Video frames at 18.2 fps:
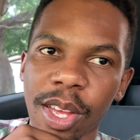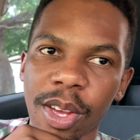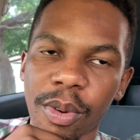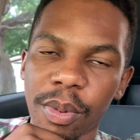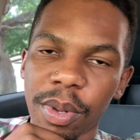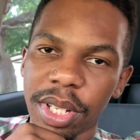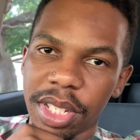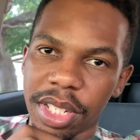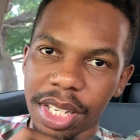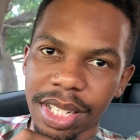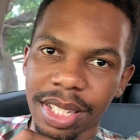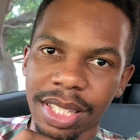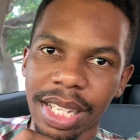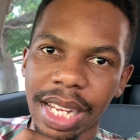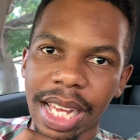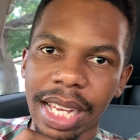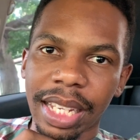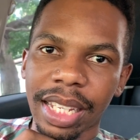with
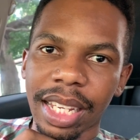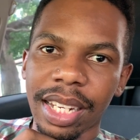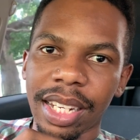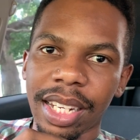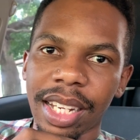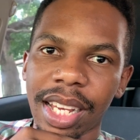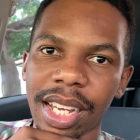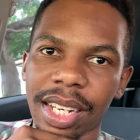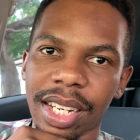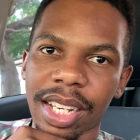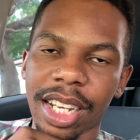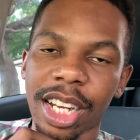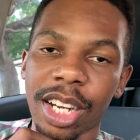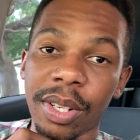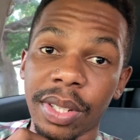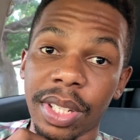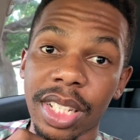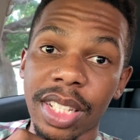just like an an
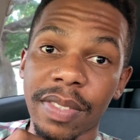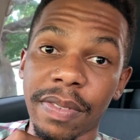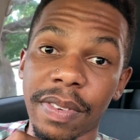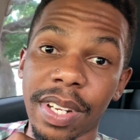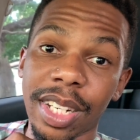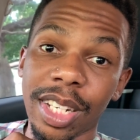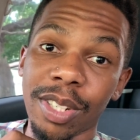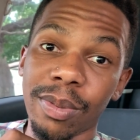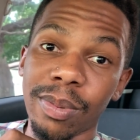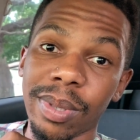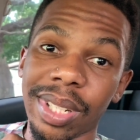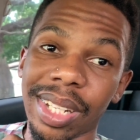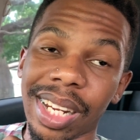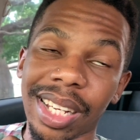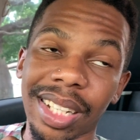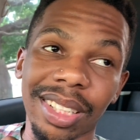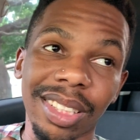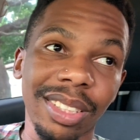account that's funded with
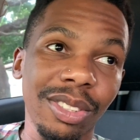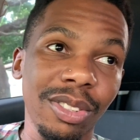like